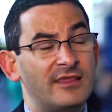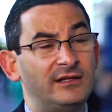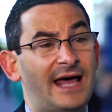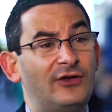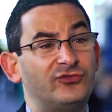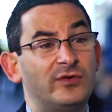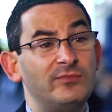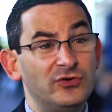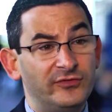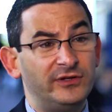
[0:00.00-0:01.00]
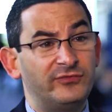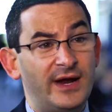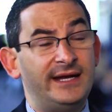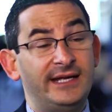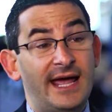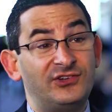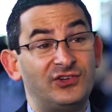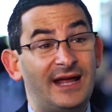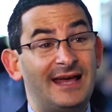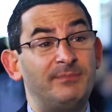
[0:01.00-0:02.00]
that allows removal of
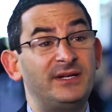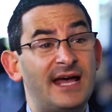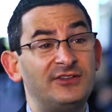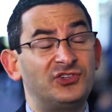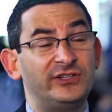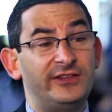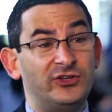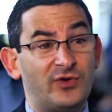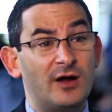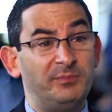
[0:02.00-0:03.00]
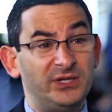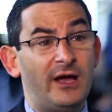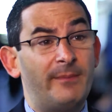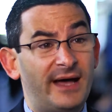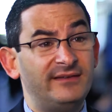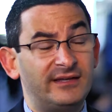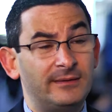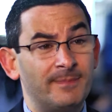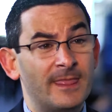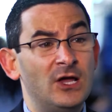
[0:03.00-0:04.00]
radiation and potentially the drug bleomycin,